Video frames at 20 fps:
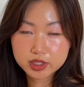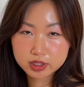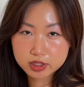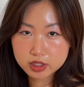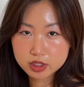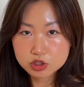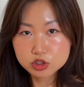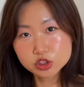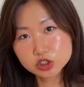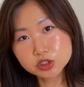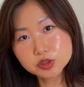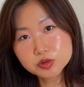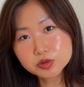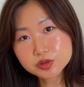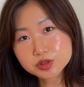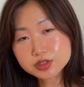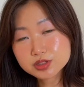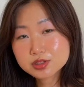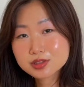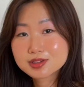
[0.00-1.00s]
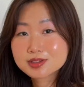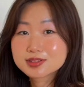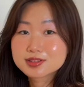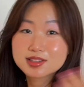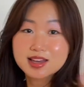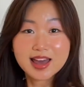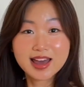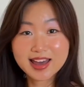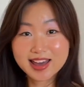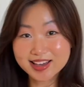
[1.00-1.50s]
he choose? The
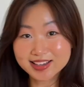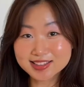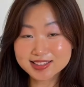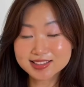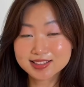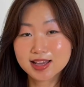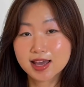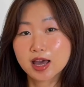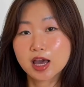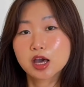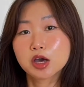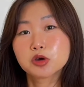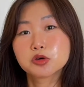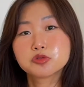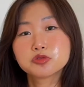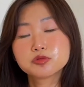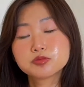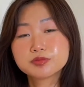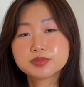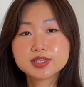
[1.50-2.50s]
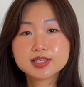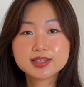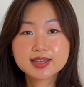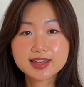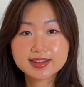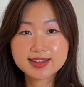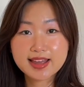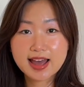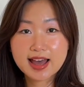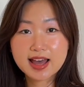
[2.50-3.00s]
ex, whom he
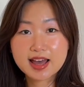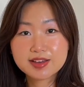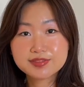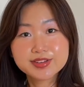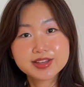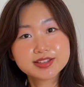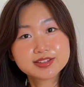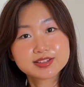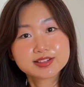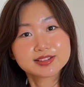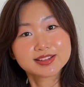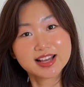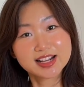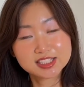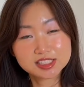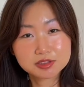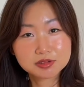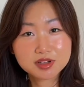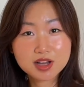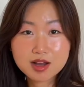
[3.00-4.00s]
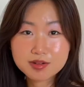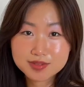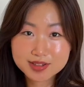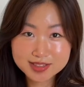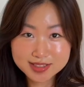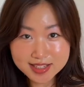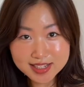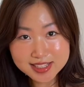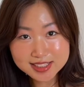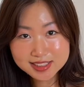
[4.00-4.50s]
can have intellectual
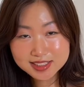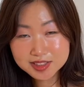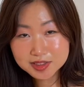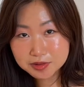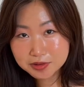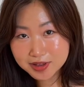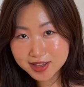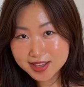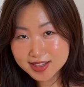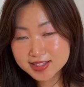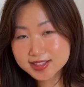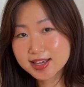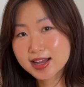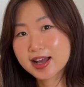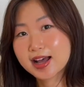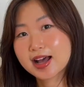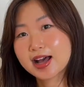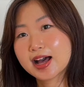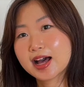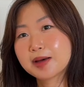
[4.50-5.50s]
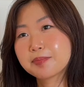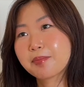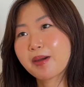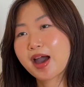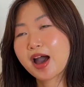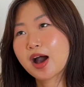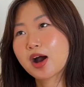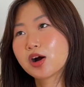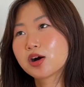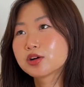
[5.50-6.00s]
conversations with
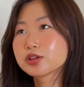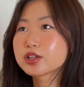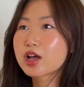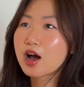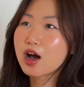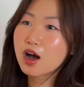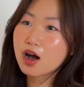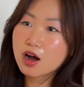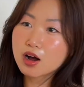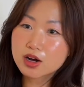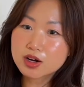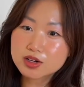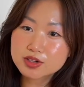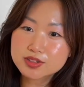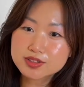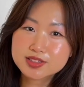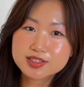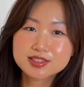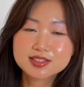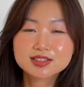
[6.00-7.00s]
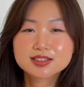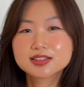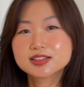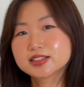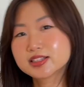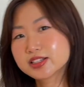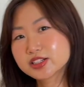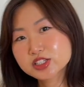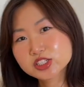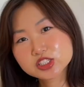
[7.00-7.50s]
about arts,
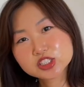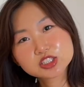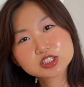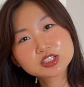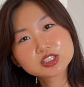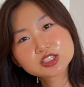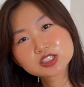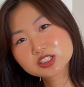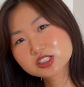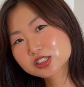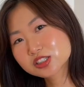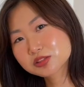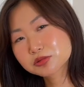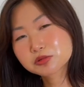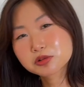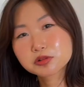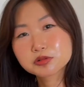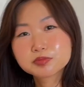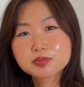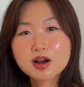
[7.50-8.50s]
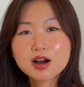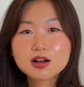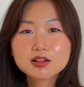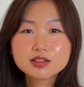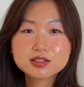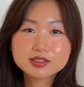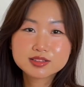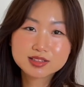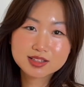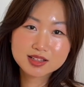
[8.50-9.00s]
literature, world
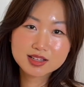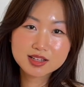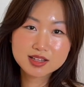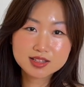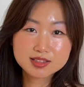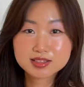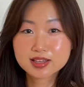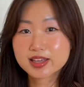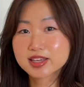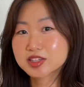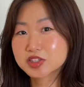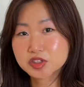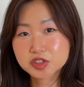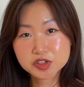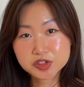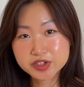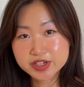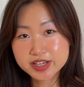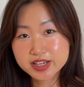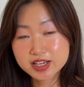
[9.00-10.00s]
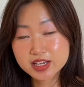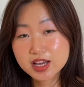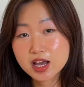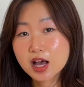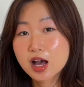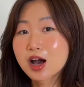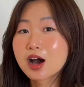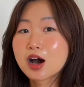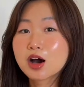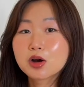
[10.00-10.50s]
politics, history,
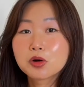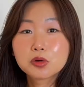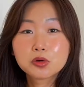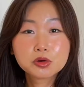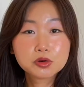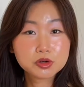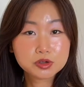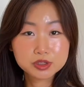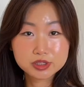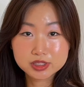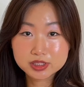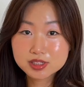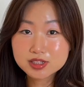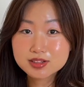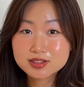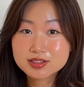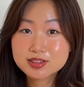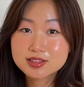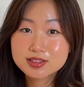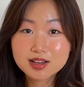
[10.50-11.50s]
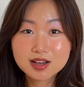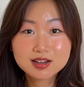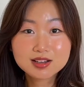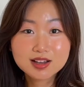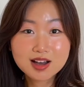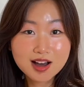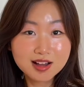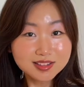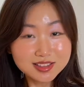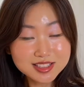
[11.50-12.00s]
or the young
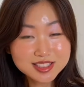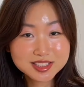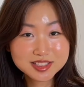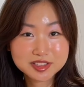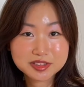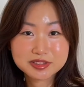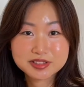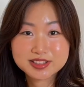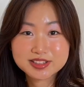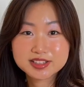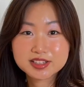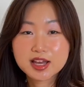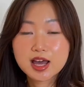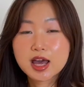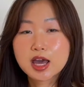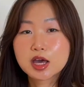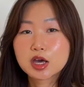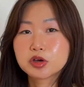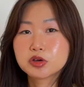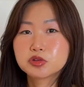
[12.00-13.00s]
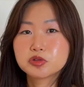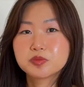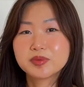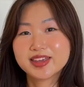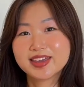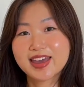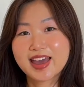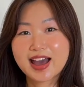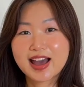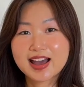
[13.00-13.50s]
college student whom
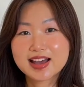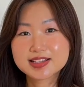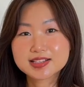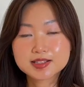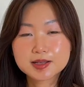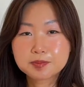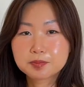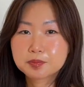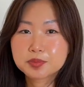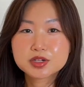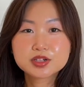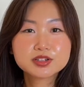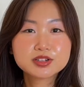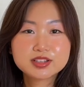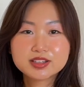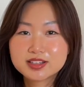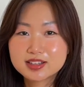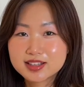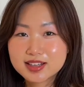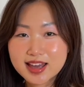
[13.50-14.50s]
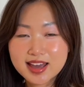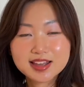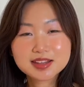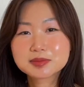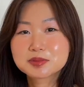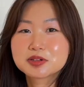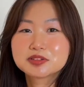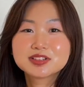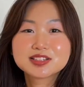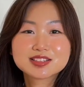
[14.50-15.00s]
he has a burning
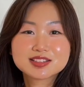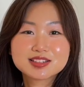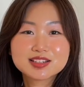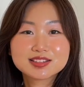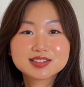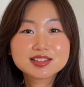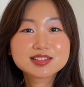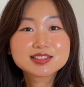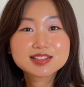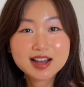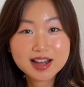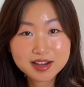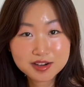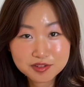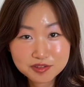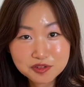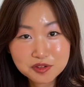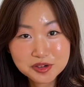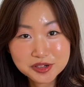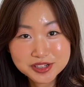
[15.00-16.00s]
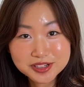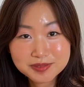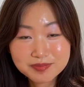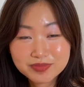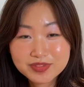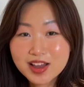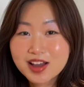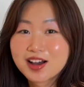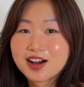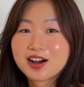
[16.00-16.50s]
animalistic desire for.
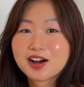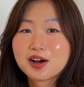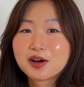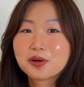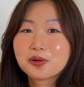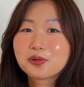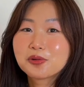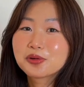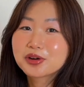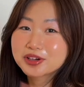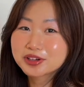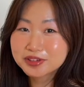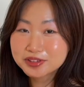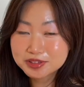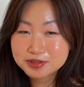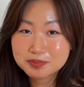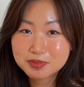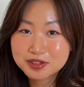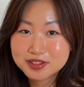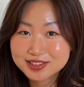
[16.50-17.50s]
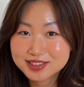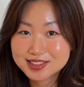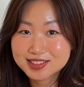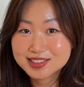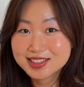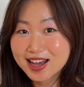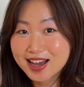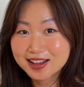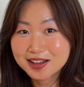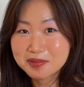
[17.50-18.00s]
We're going to put
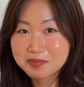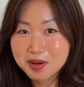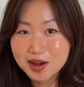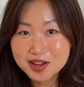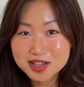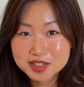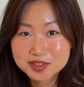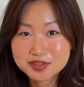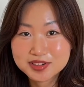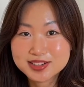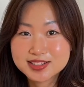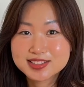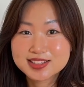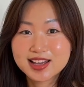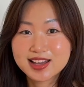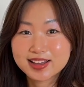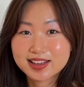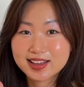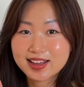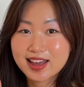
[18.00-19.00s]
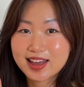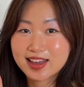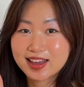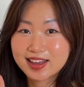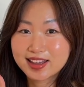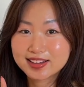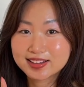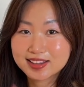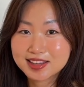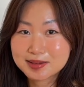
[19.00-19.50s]
that on pause for a sec
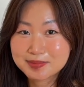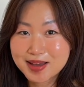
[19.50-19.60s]
and get